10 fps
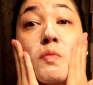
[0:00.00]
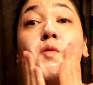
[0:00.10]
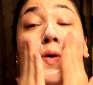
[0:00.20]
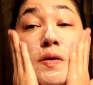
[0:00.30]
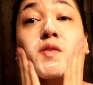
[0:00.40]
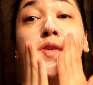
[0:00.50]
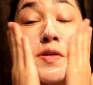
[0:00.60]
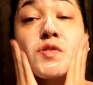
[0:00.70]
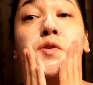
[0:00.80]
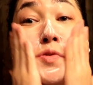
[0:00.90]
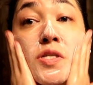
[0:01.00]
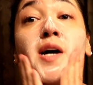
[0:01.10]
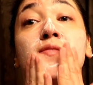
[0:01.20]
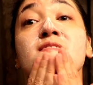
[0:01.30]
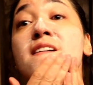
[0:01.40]
Well, this has no
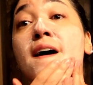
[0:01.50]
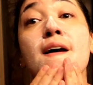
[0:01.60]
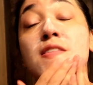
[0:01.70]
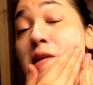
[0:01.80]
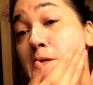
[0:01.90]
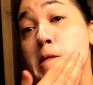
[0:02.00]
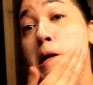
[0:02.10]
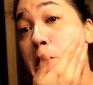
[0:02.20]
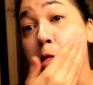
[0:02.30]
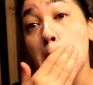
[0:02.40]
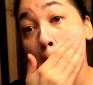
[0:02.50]
scent, so that's nice.